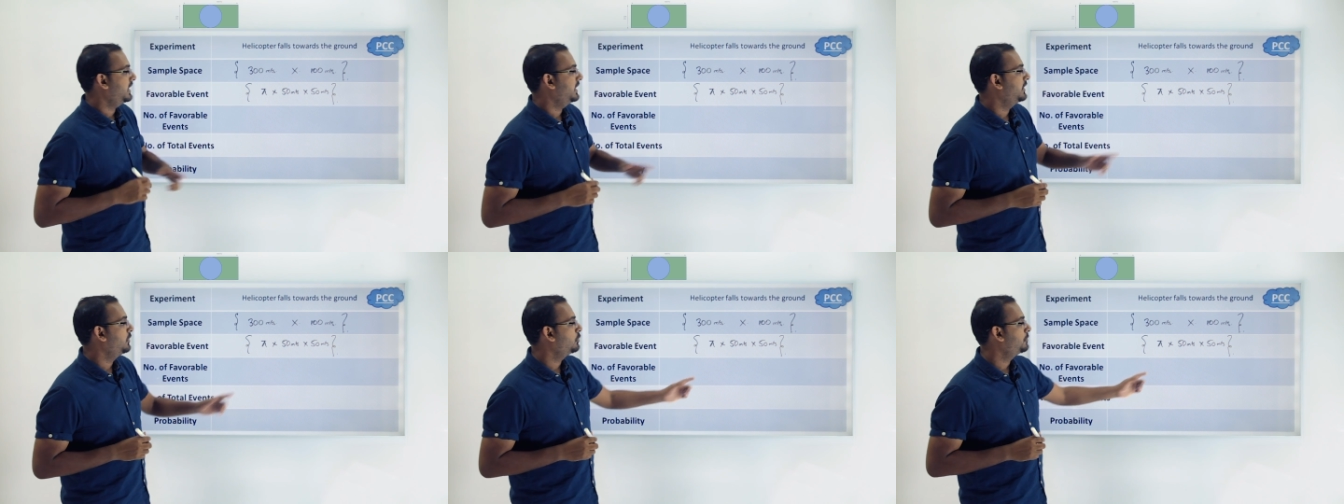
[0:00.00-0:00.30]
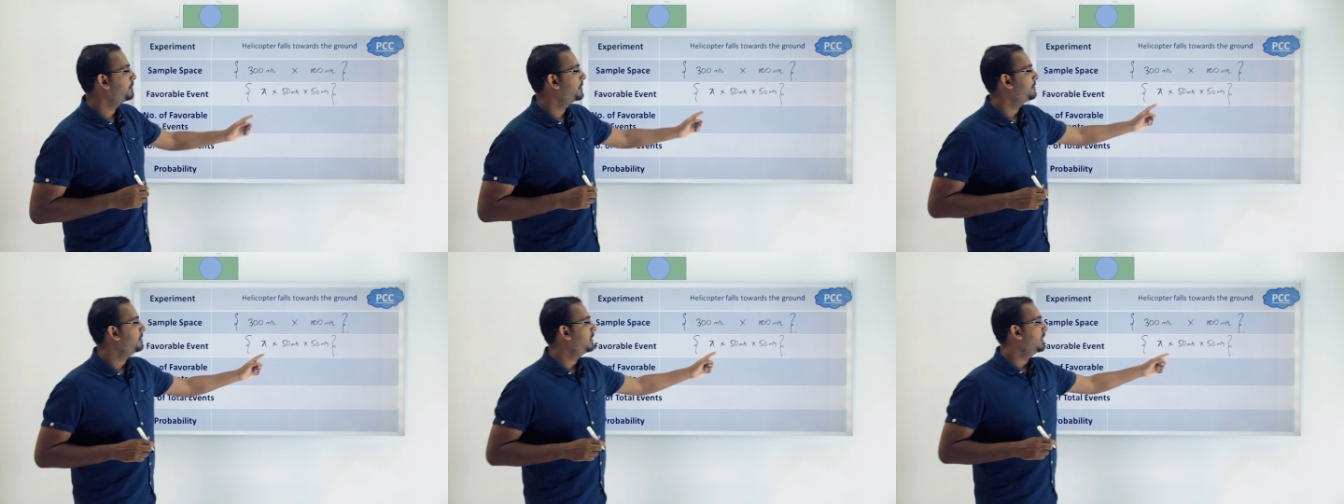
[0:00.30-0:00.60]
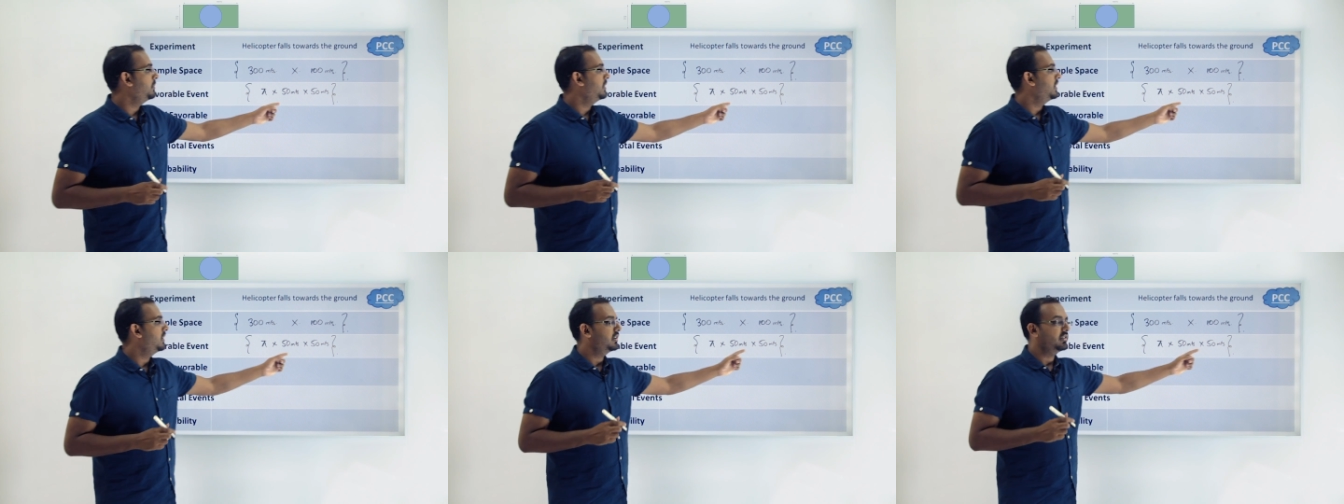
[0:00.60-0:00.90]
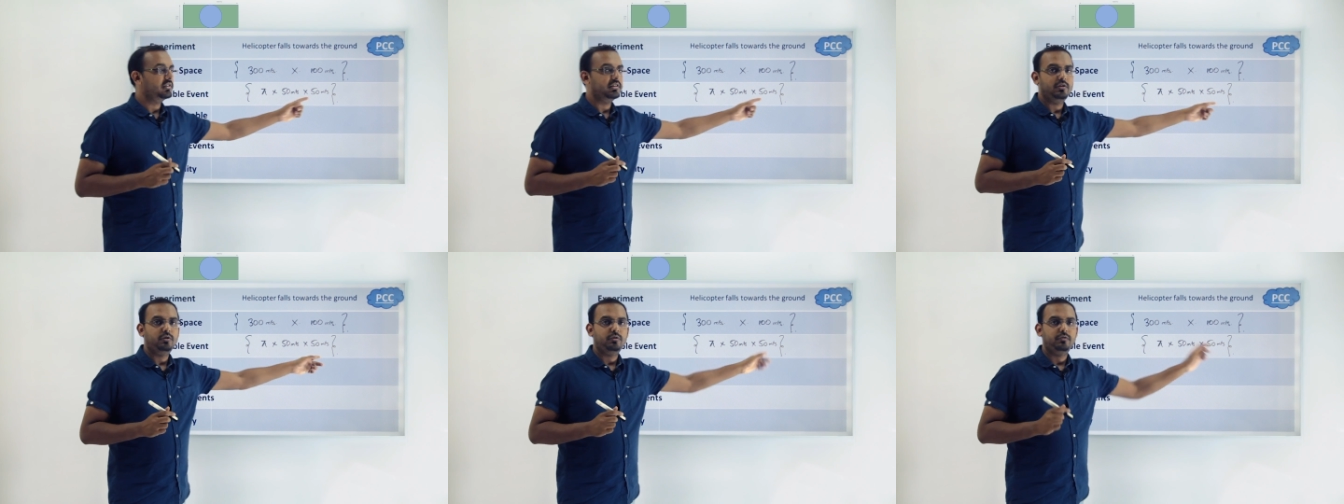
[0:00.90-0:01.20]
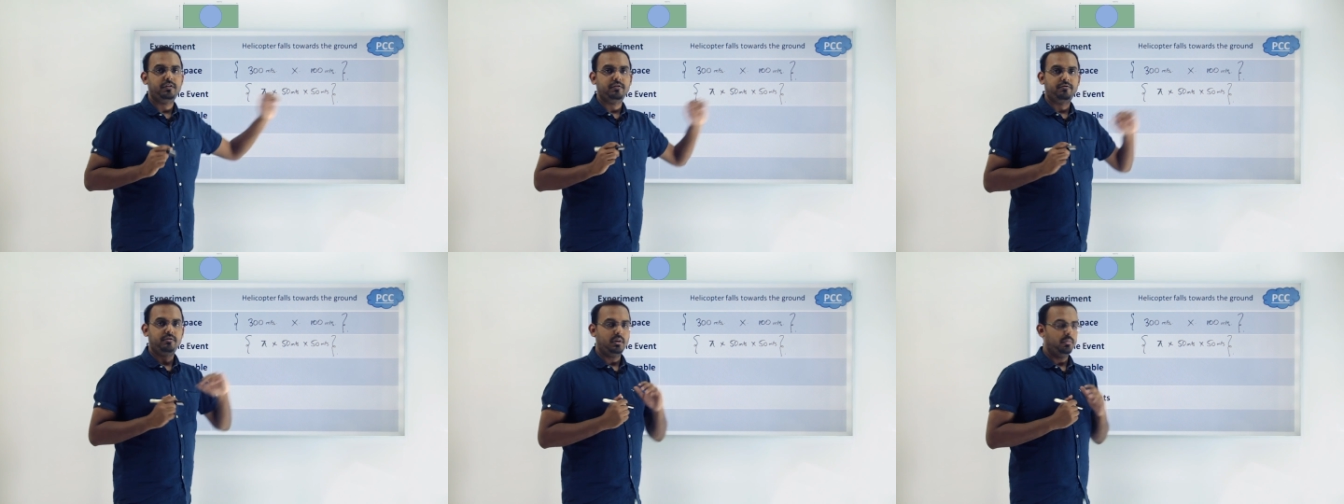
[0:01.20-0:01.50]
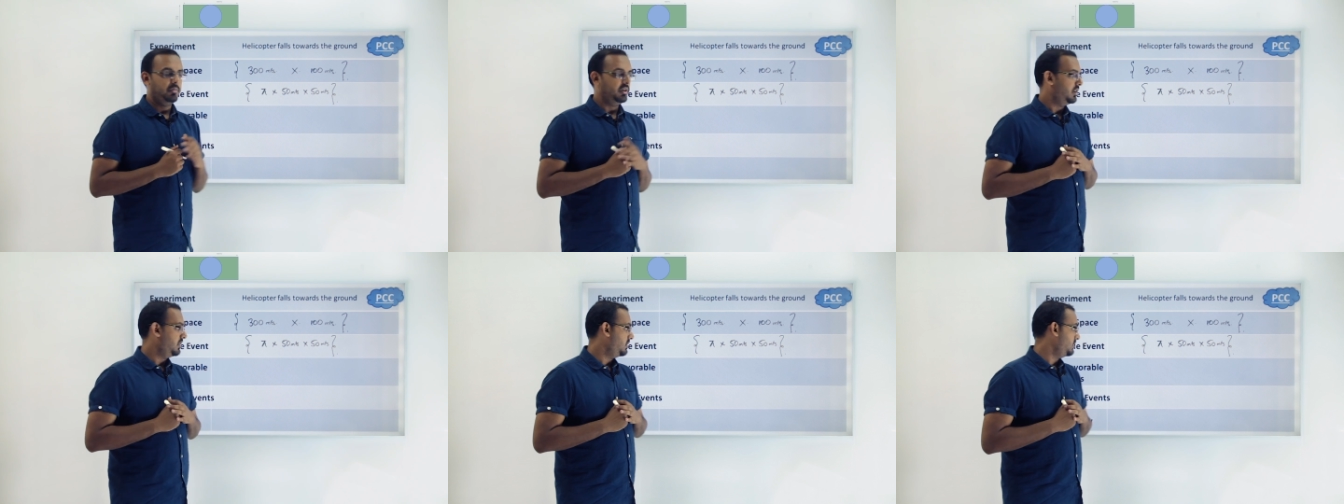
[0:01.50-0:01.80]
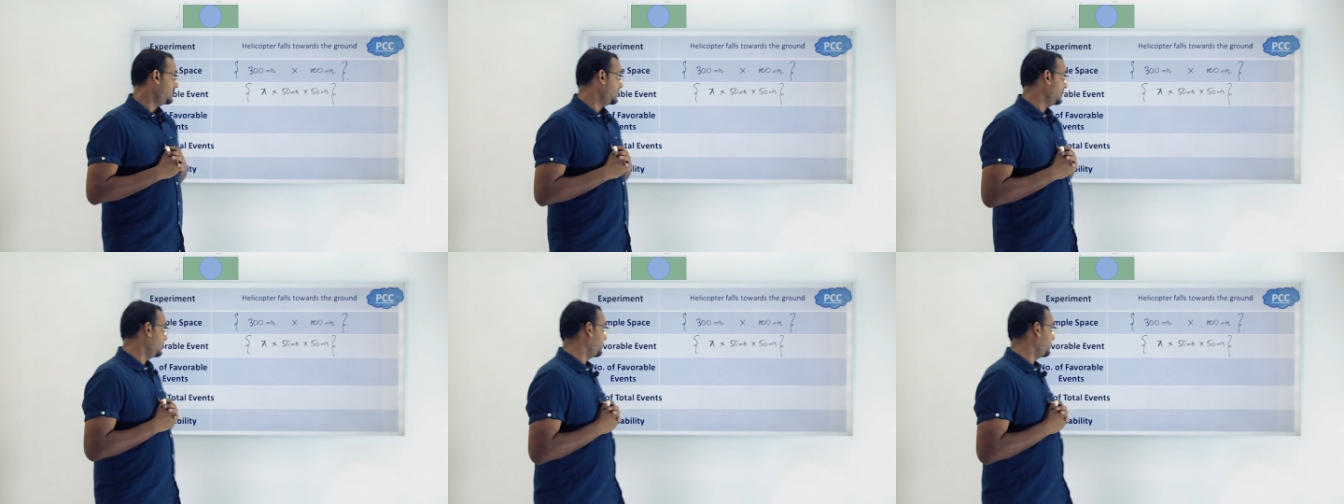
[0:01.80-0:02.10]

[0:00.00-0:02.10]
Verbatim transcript: into 50 meters into 50 meters.